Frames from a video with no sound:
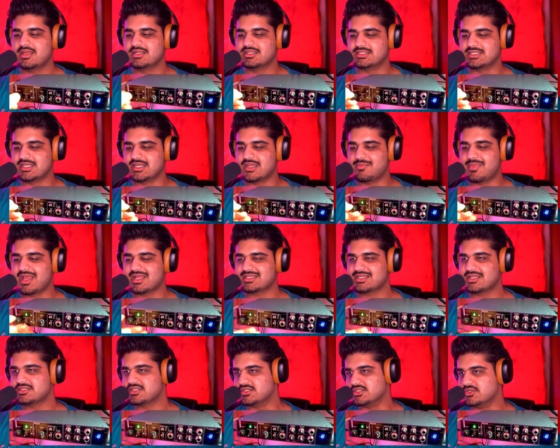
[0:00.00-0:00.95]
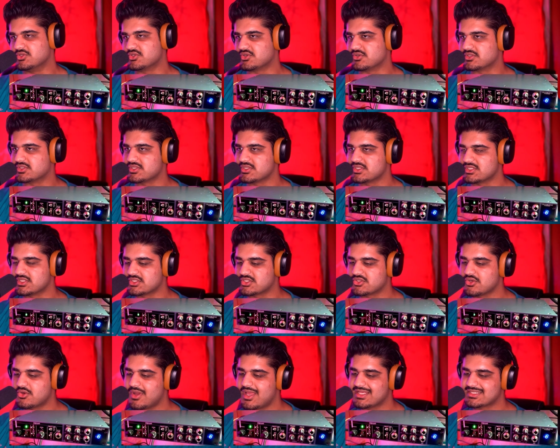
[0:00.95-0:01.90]
turn it back down to neutral. So this is the
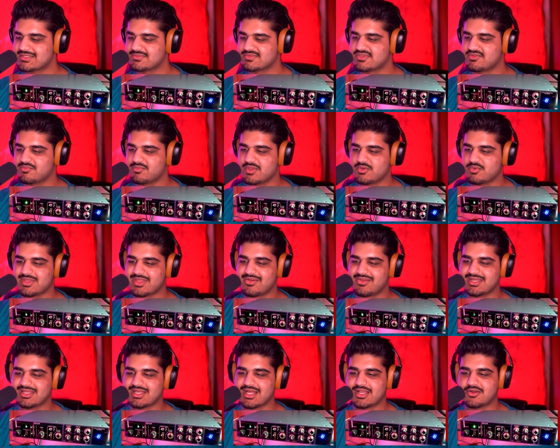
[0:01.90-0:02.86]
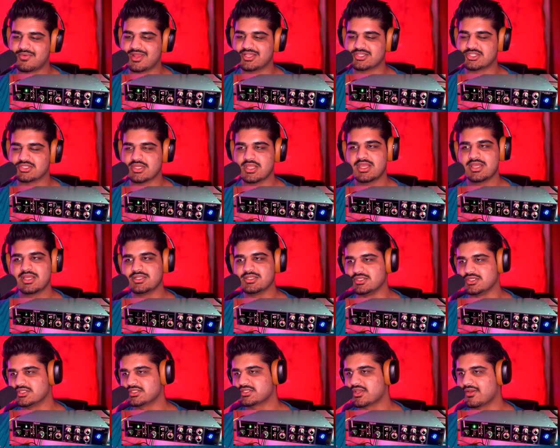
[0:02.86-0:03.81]
Shure SM7B without any coloration.
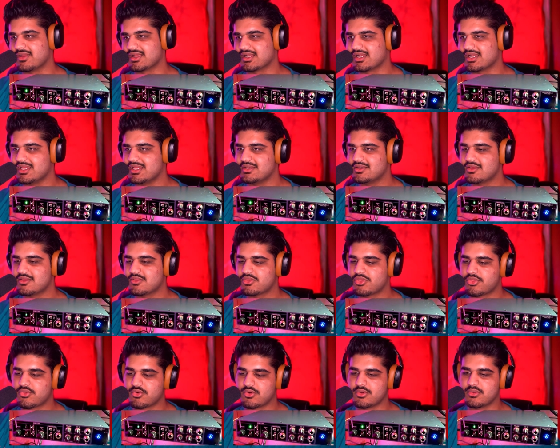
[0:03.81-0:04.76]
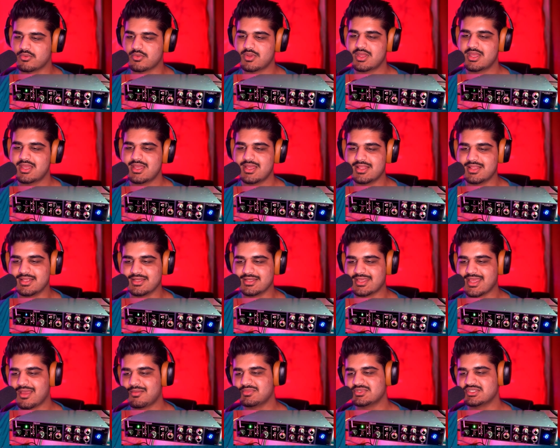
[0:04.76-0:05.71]
Just going clean through the
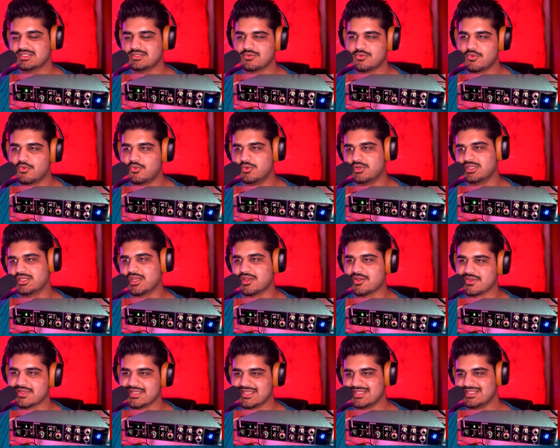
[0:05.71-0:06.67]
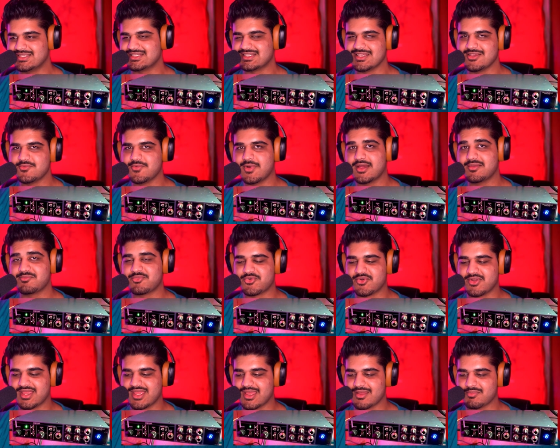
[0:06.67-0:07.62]
Cranborne Audio EC1
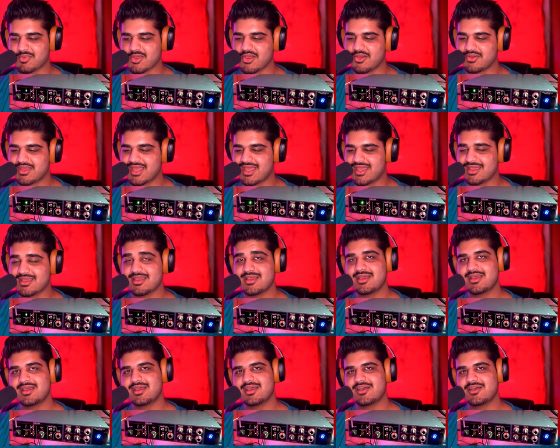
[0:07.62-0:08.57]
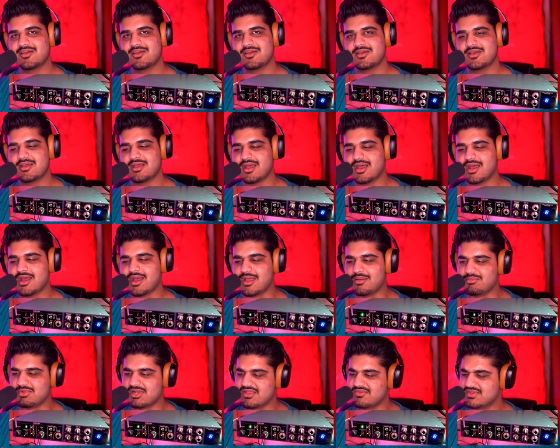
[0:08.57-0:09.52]
preamp. Okay. I
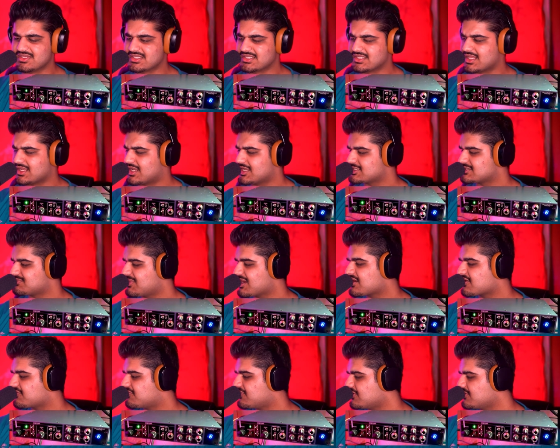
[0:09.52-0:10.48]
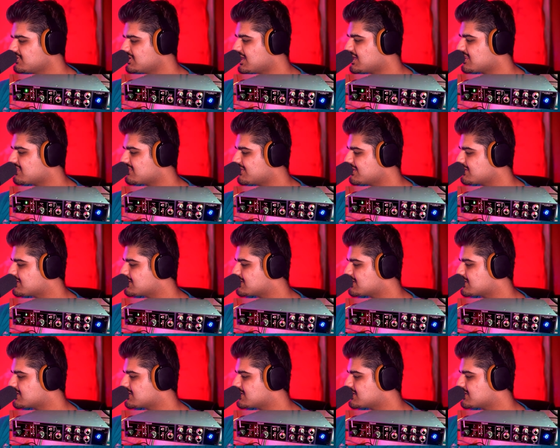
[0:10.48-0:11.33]
believe this is the last microphone, I think.